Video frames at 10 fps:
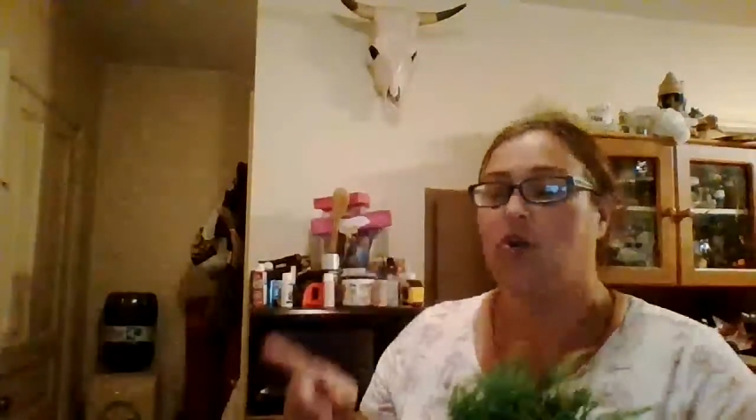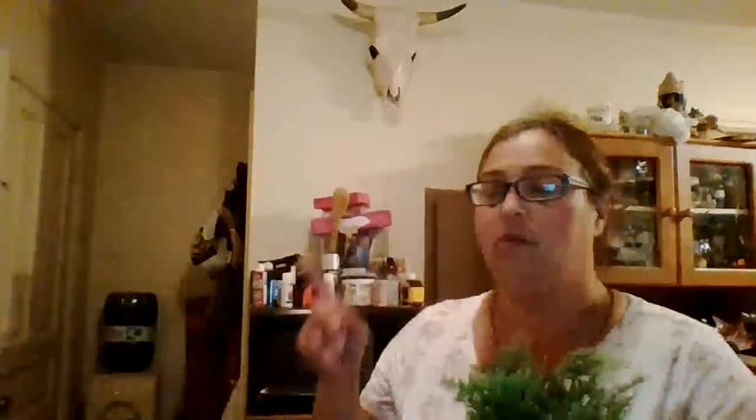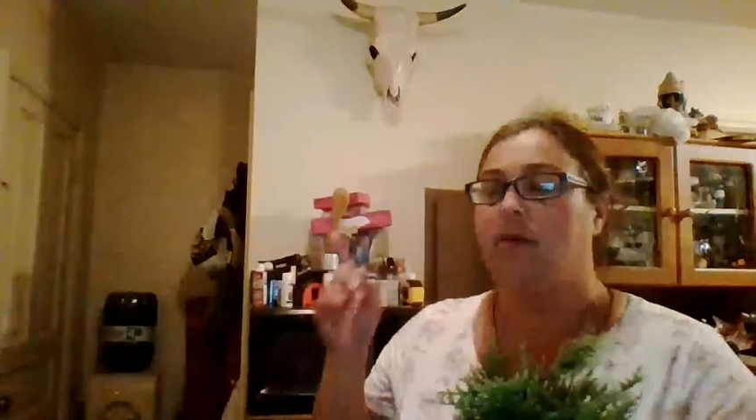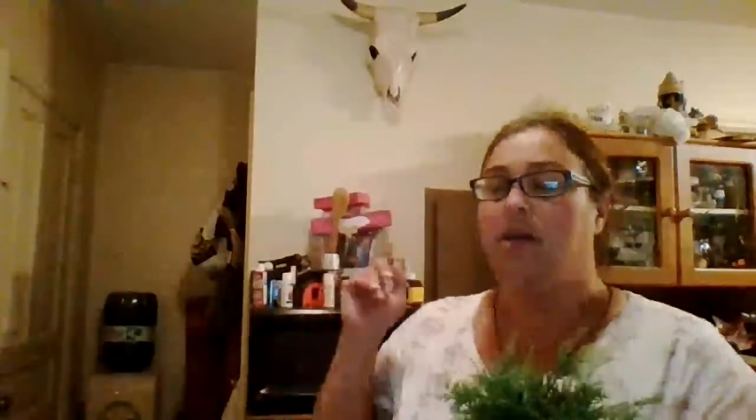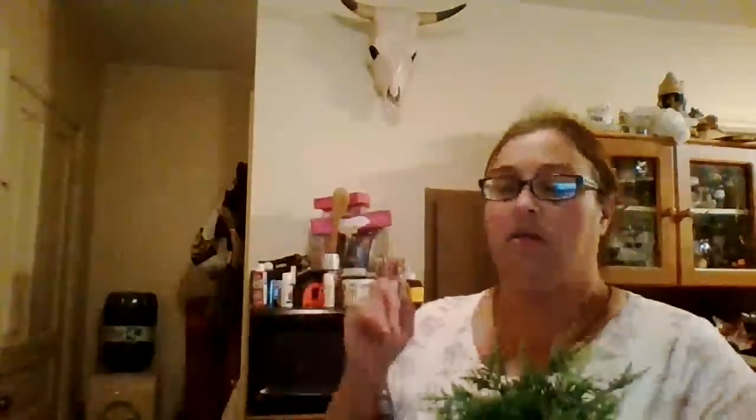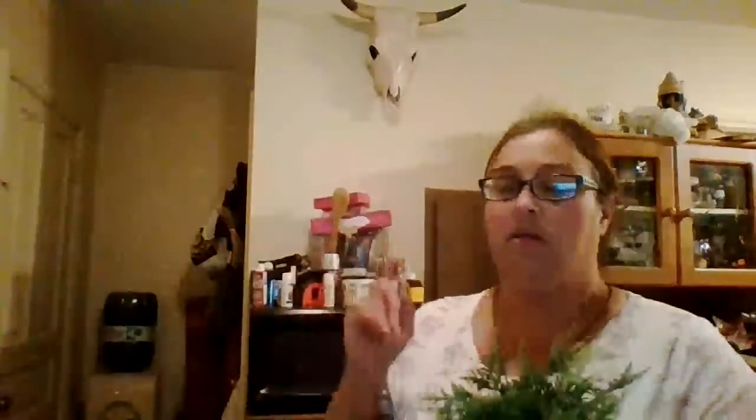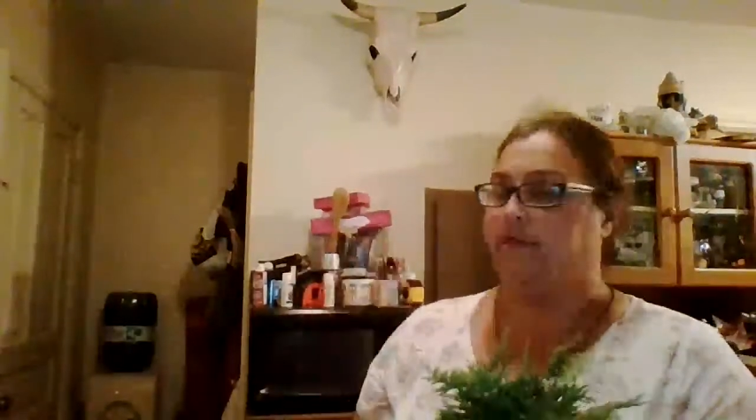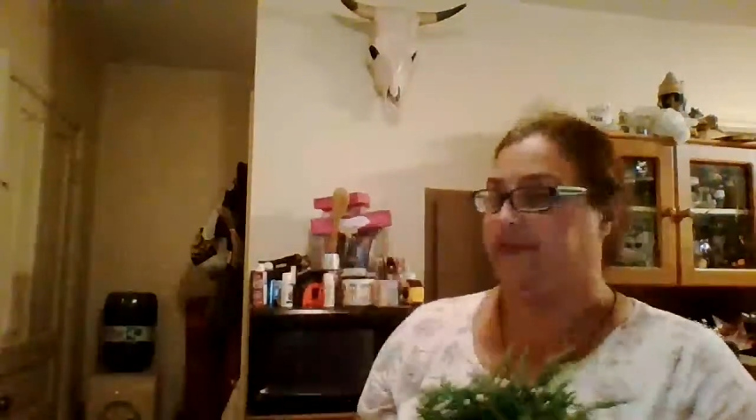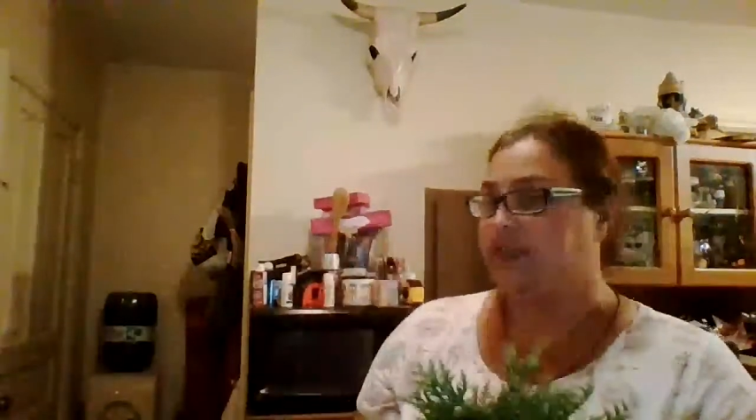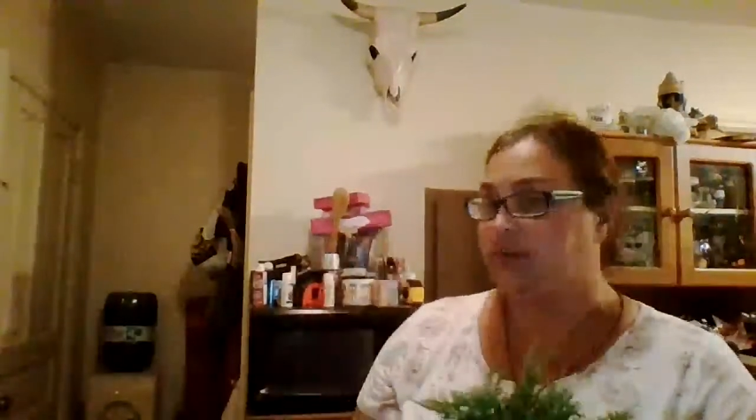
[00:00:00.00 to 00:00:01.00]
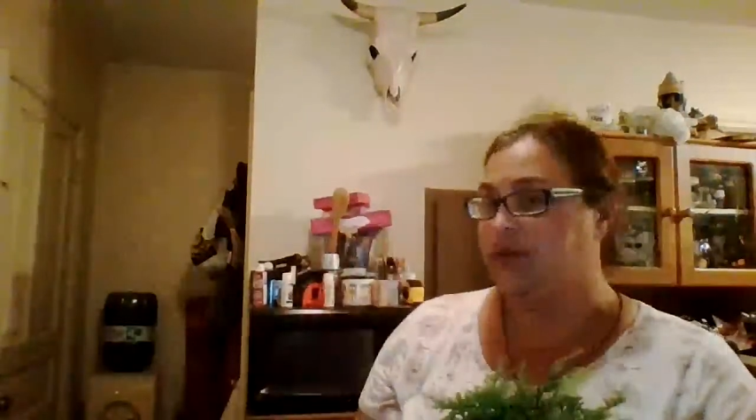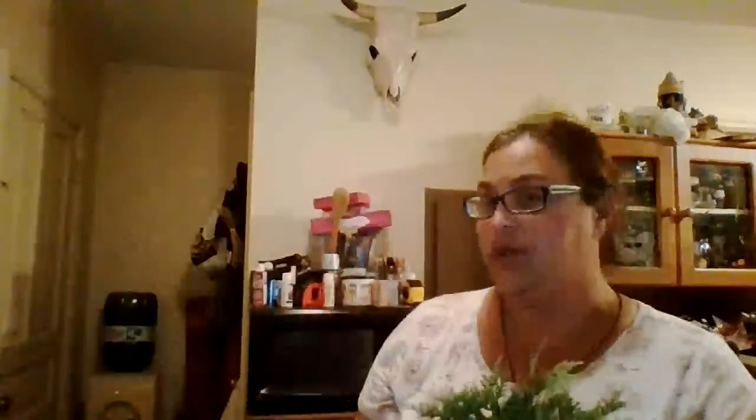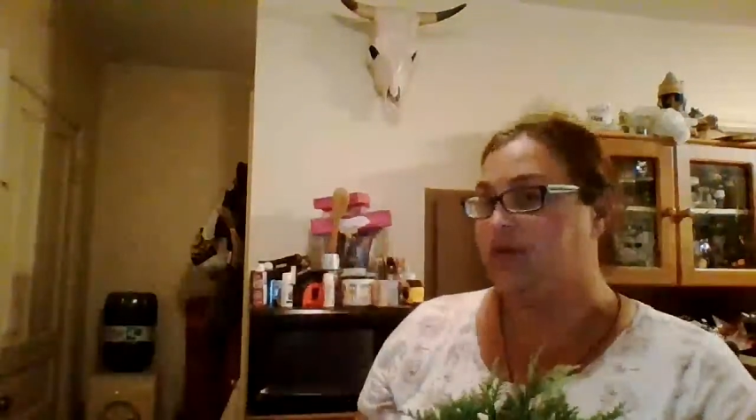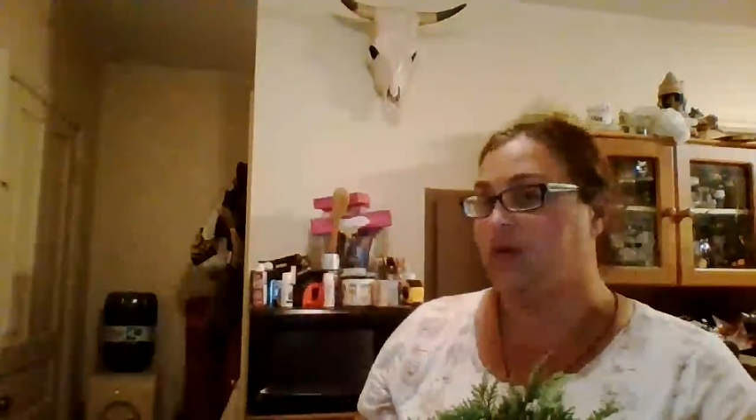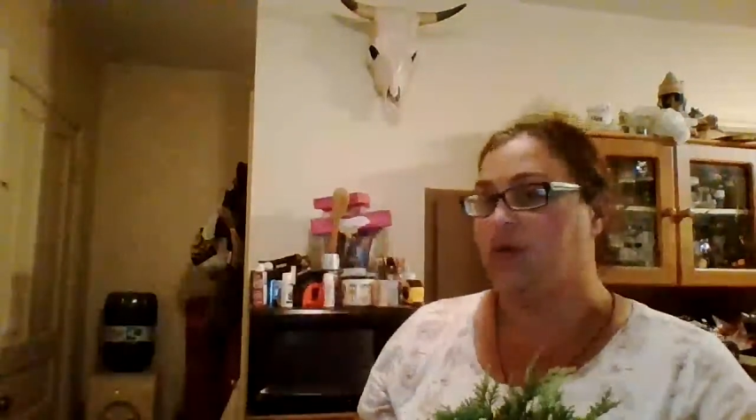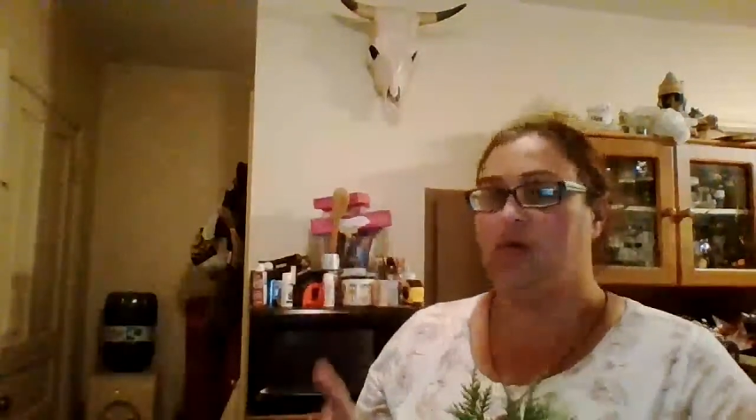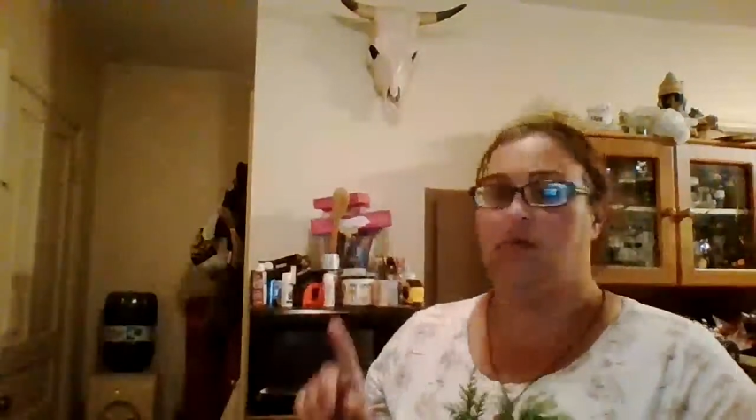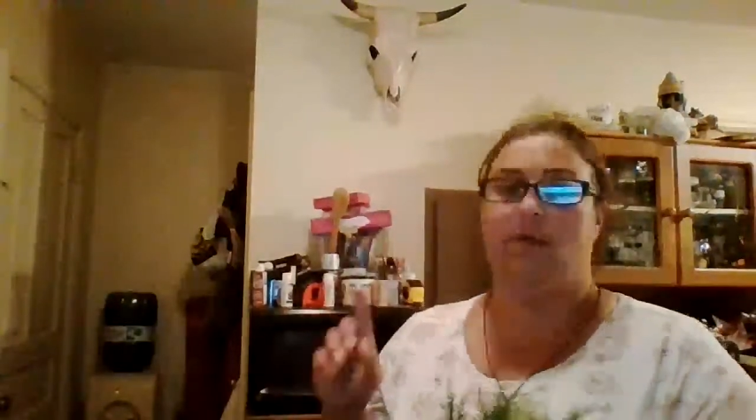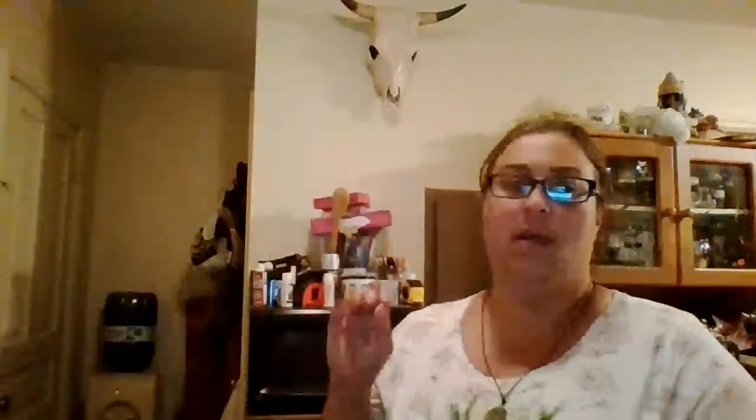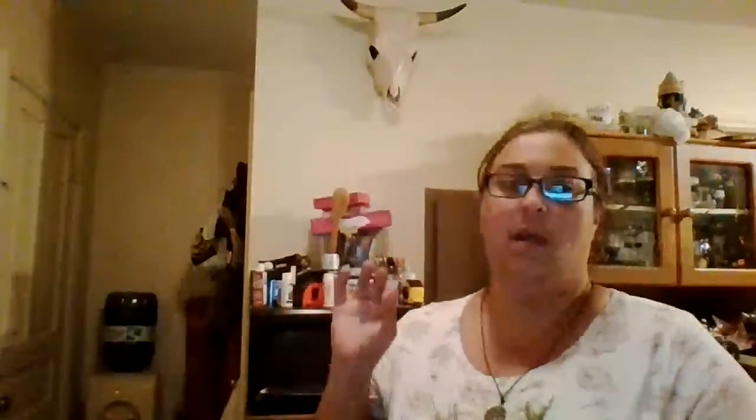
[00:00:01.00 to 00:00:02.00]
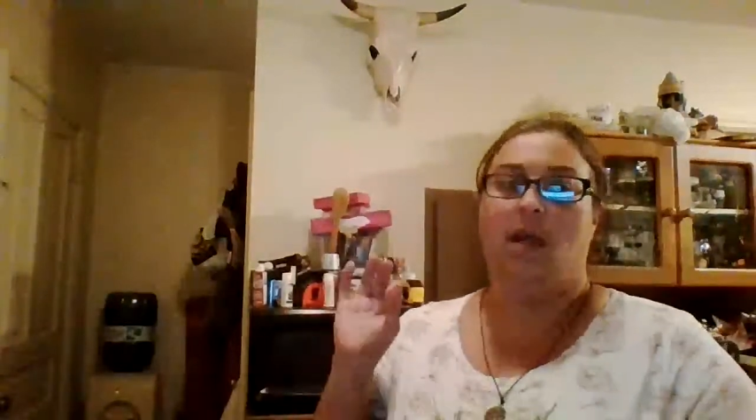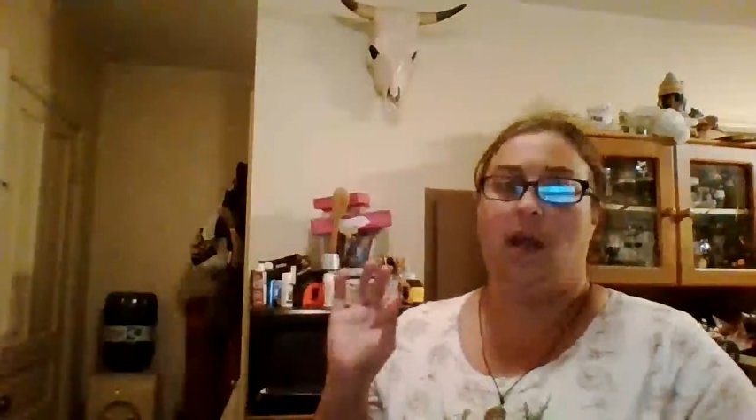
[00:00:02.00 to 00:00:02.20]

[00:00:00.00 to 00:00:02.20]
home, move into a new home.